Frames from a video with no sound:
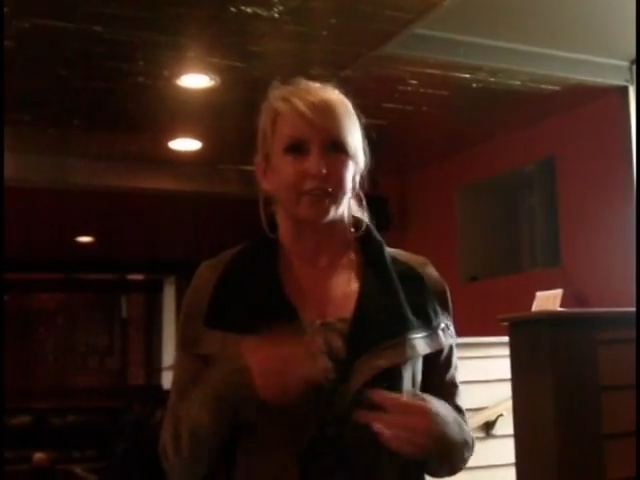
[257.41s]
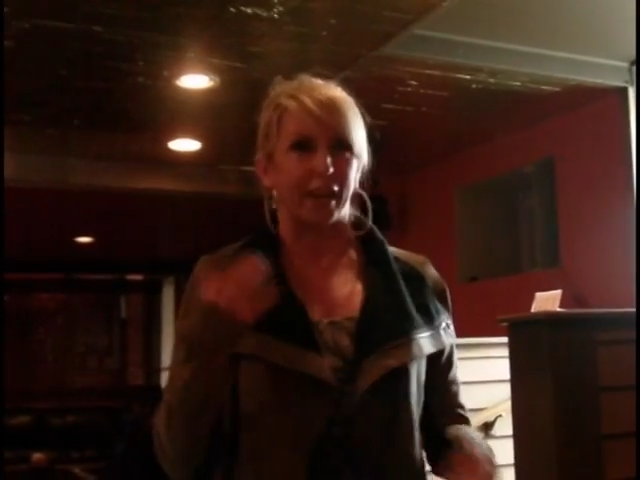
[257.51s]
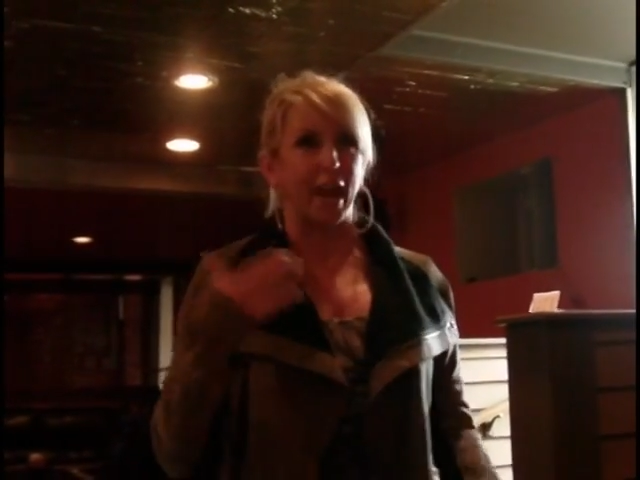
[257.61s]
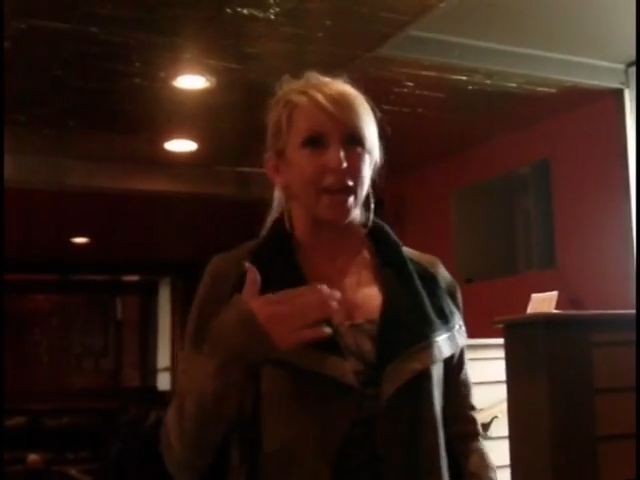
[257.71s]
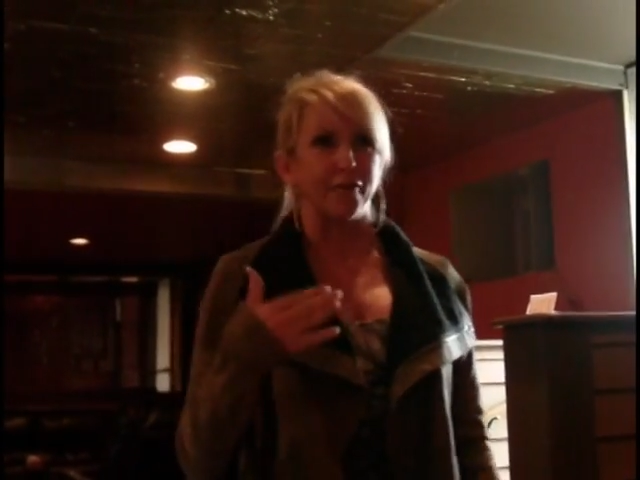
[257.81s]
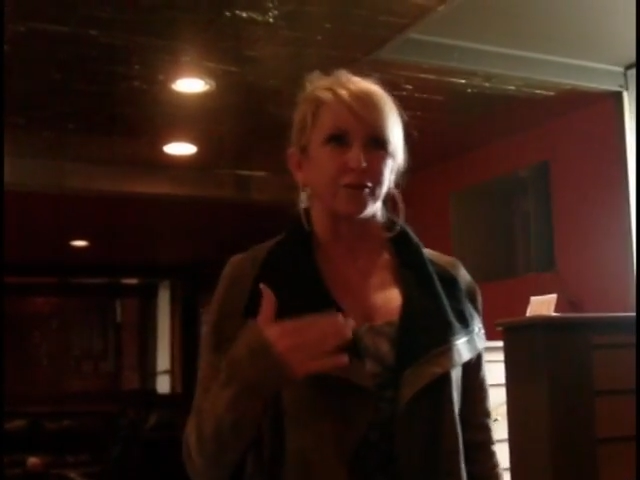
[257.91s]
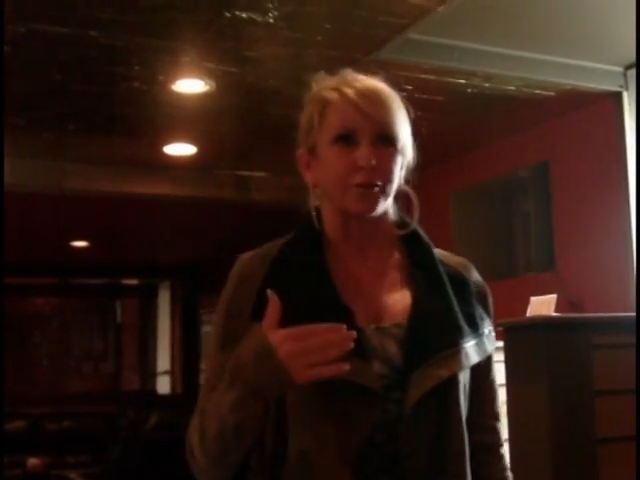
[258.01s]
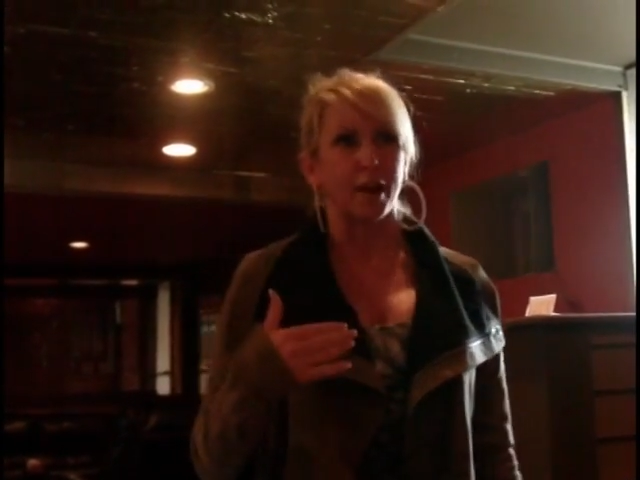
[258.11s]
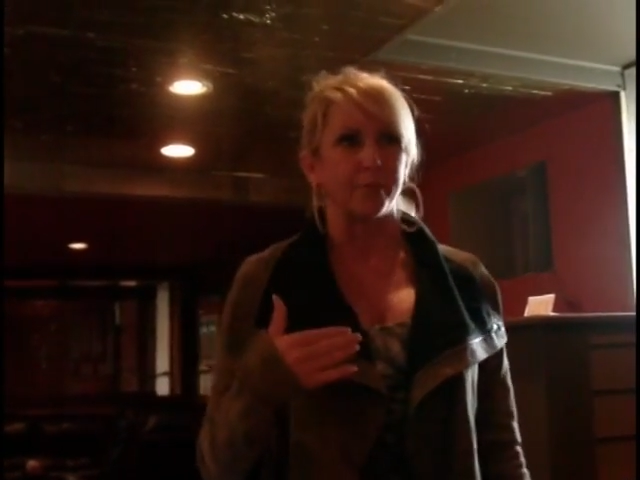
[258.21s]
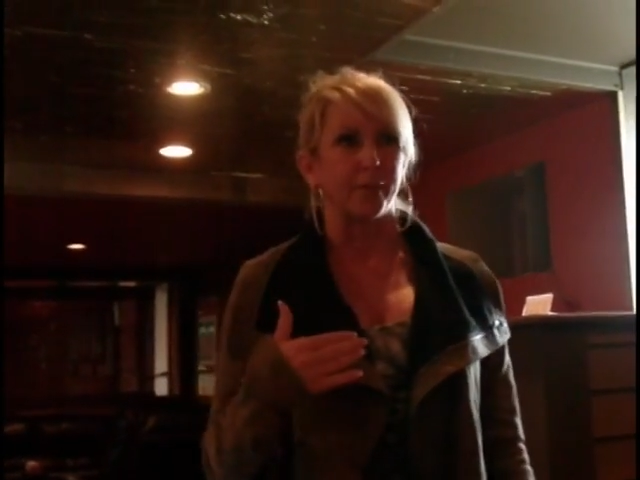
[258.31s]
It's like, hey, have you
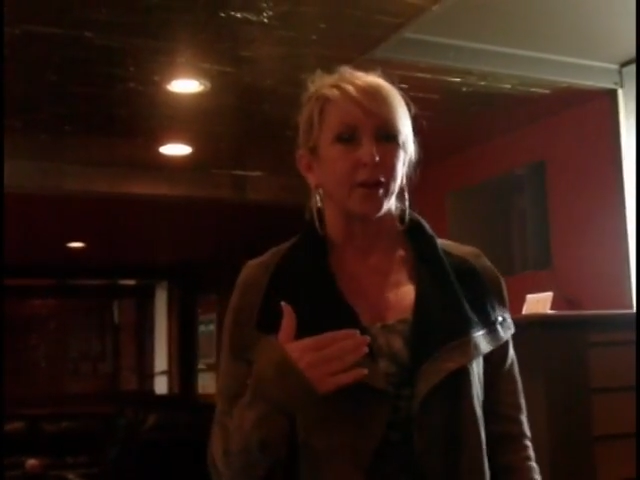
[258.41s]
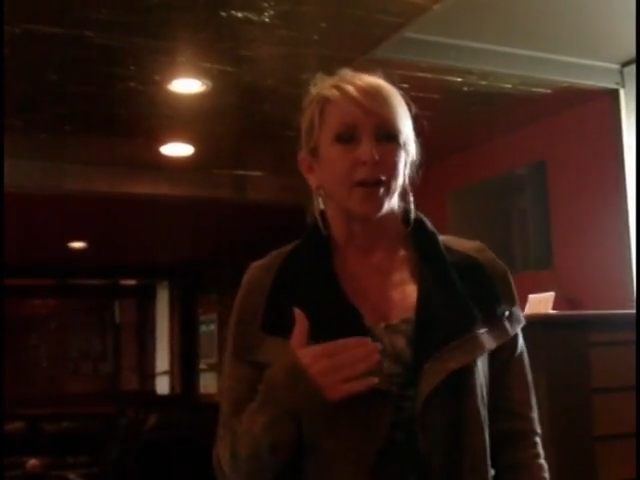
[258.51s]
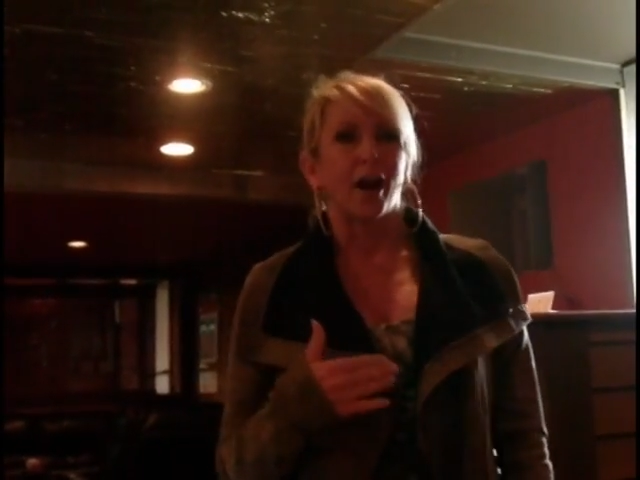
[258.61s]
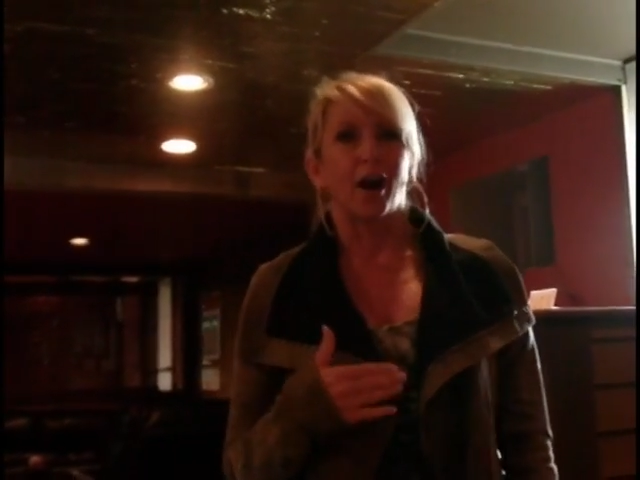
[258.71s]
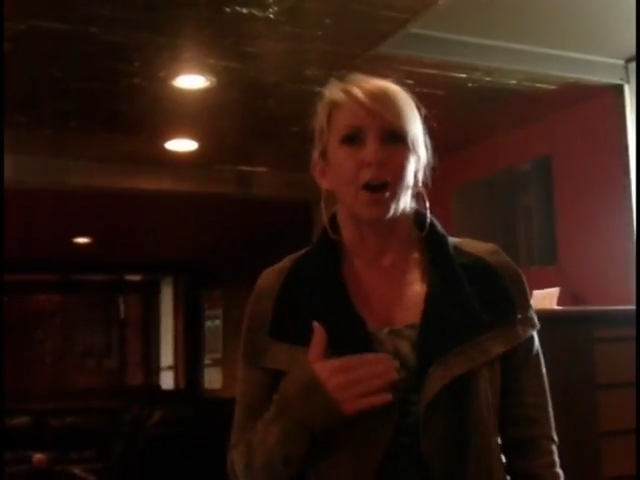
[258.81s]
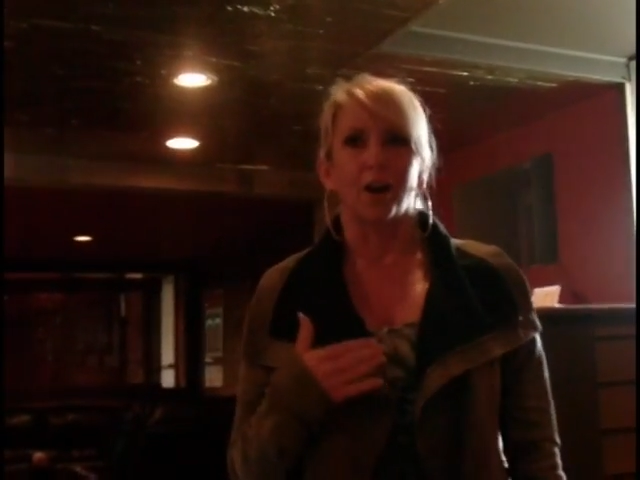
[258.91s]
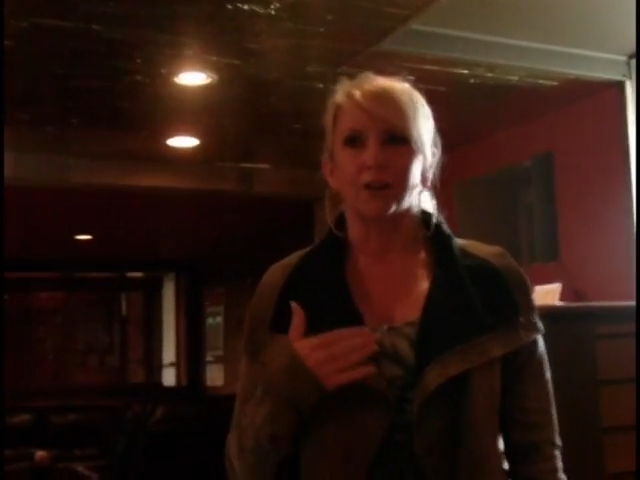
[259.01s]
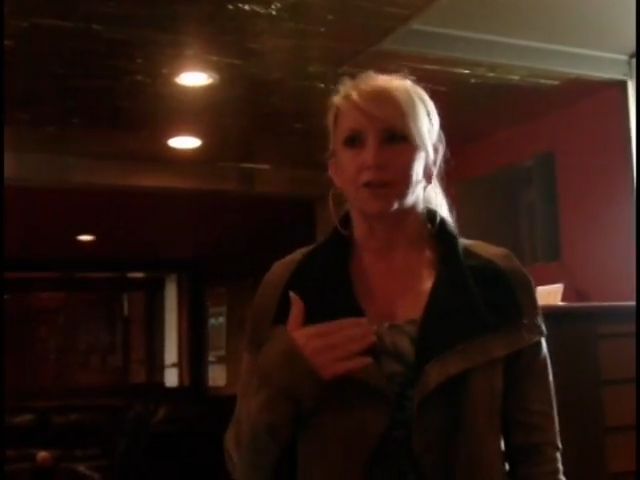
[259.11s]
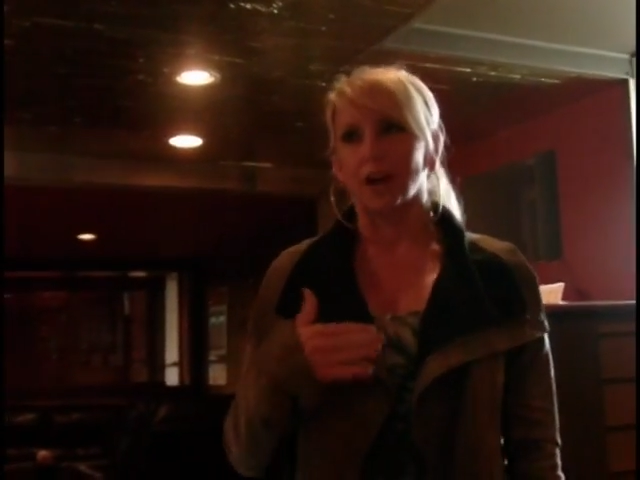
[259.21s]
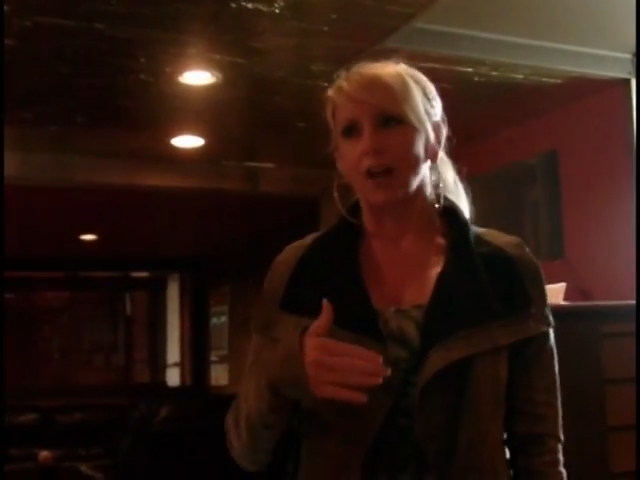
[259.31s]
tried
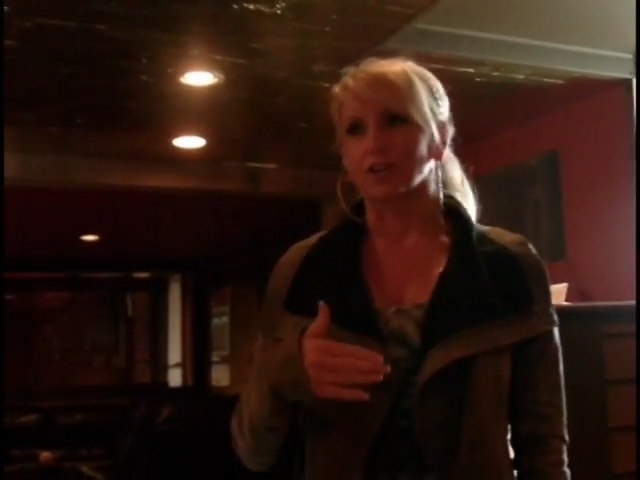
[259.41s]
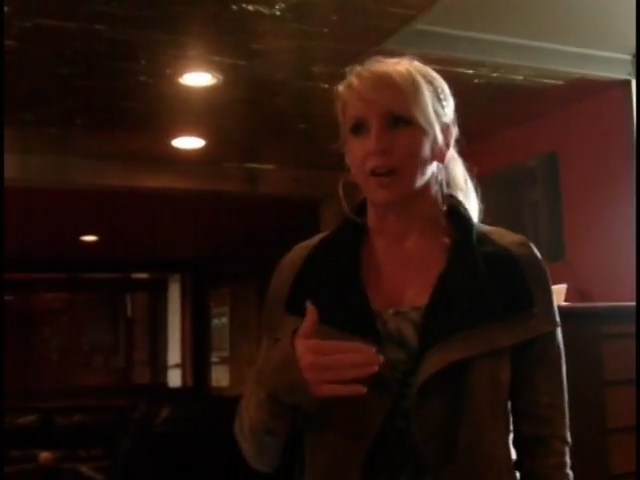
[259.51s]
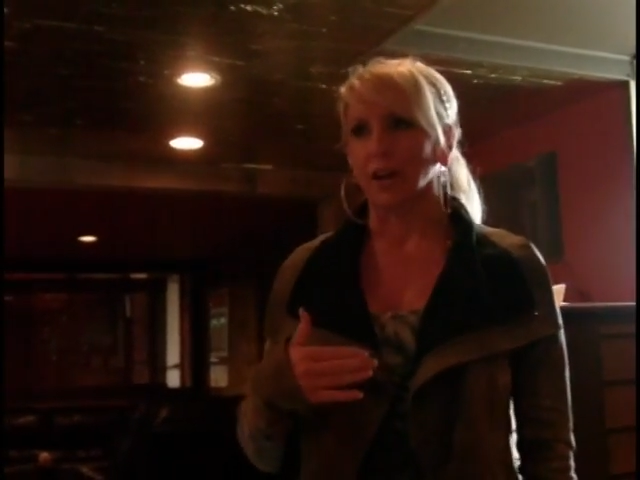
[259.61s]
Shakeology?